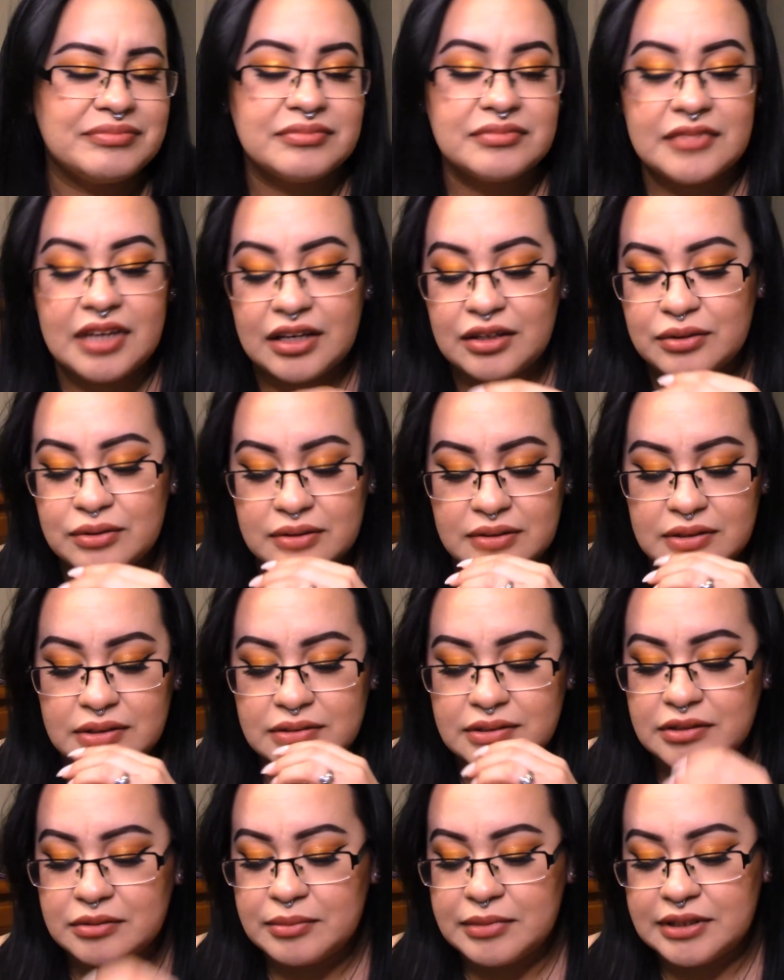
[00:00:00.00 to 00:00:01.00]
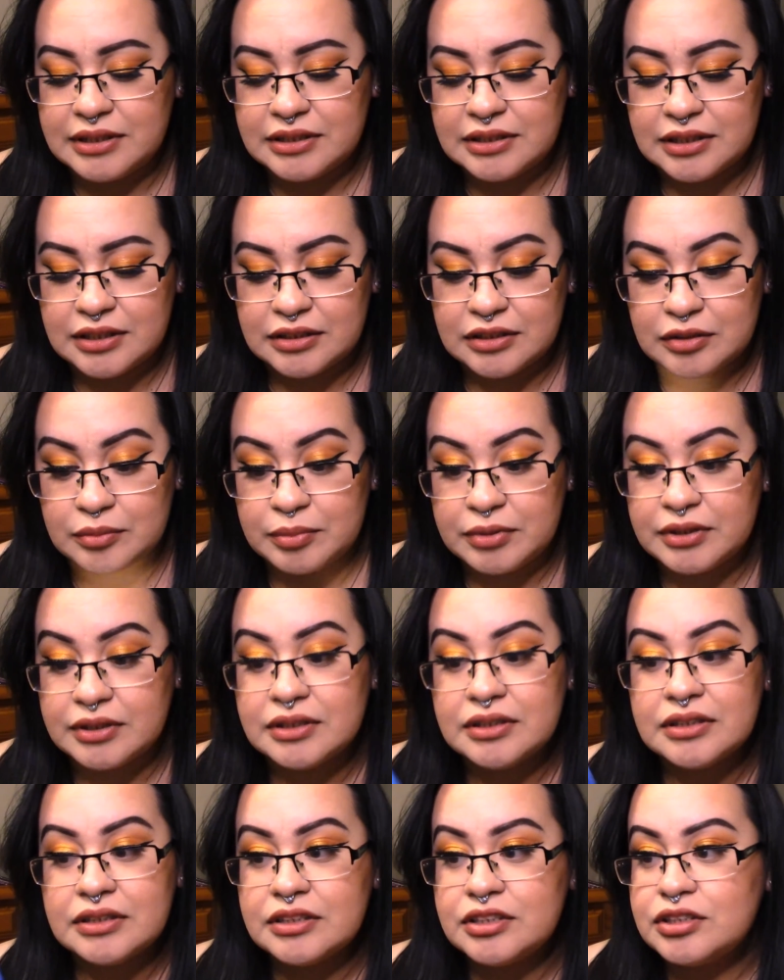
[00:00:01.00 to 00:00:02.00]
I know that doesn't make sense, but
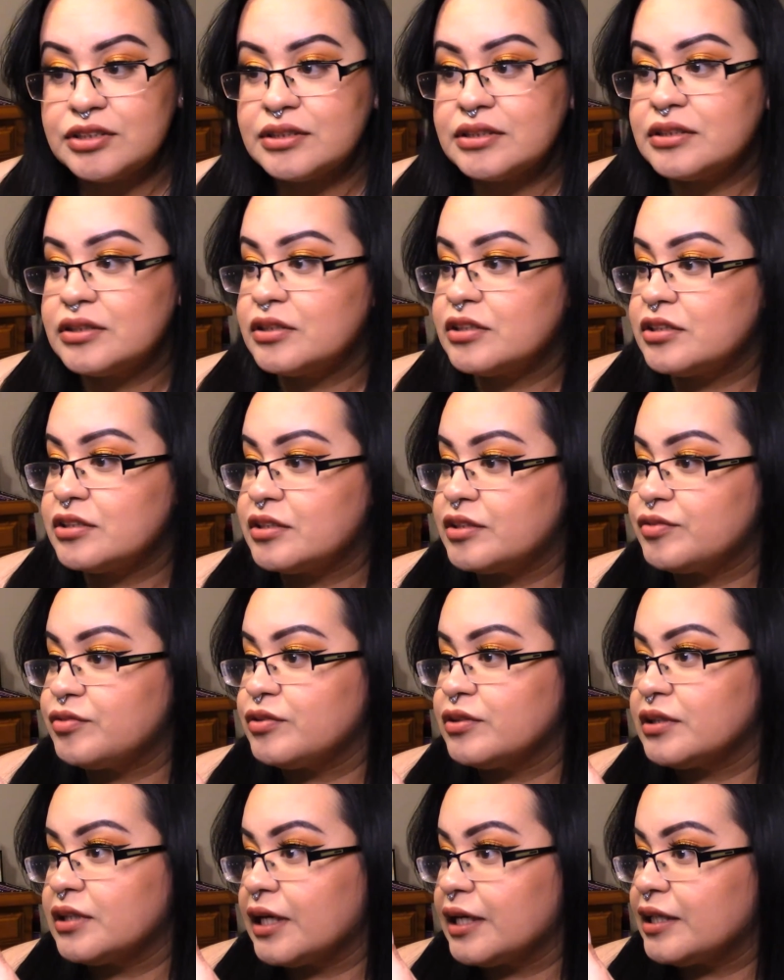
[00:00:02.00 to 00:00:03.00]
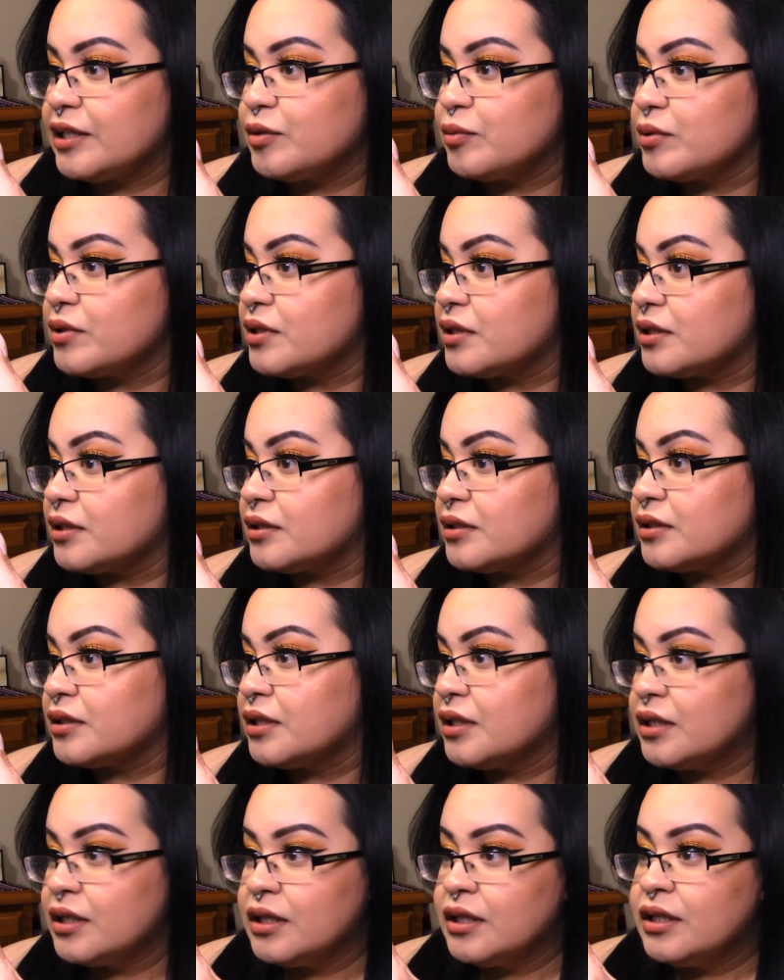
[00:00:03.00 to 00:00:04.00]
it's just such different lighting with the
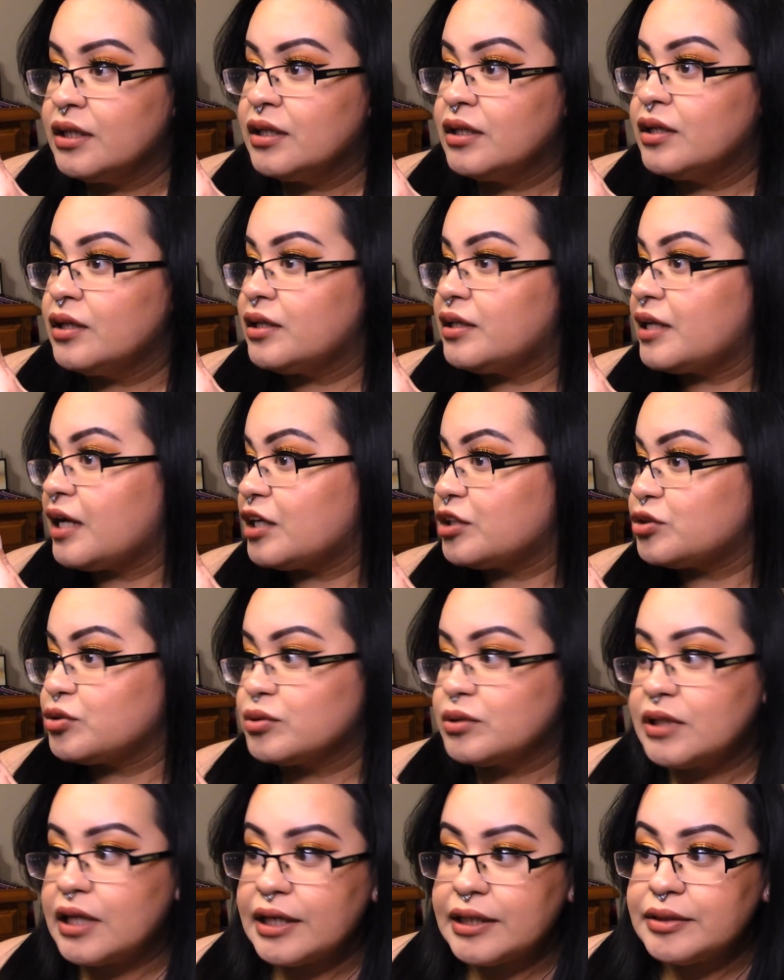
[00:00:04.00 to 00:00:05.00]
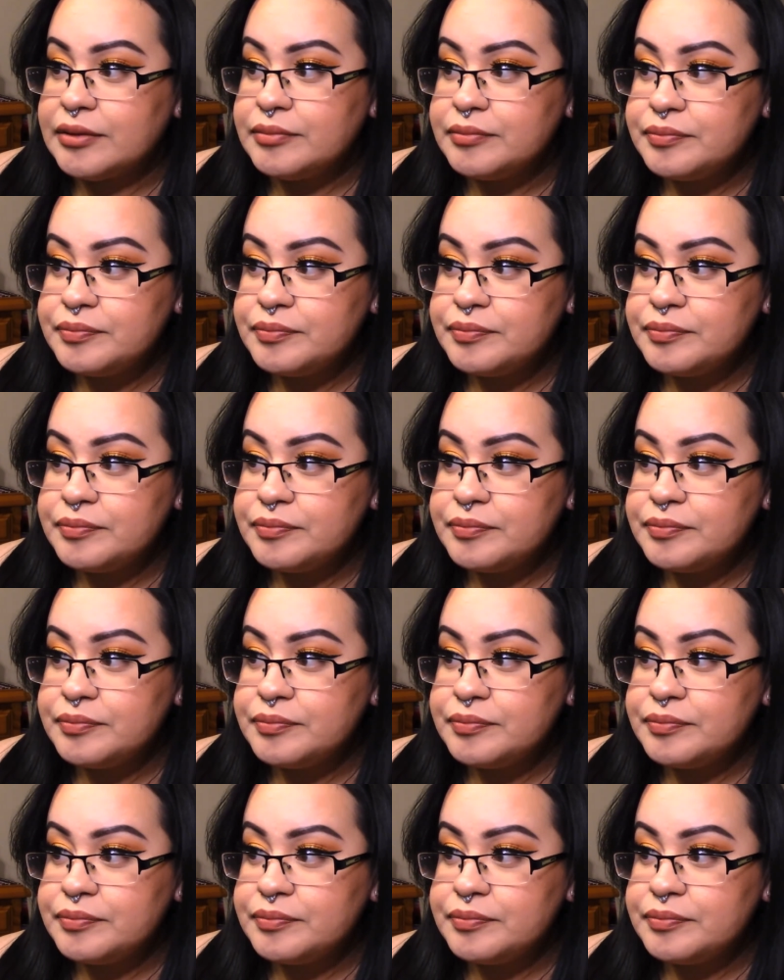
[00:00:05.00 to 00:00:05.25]
natural light.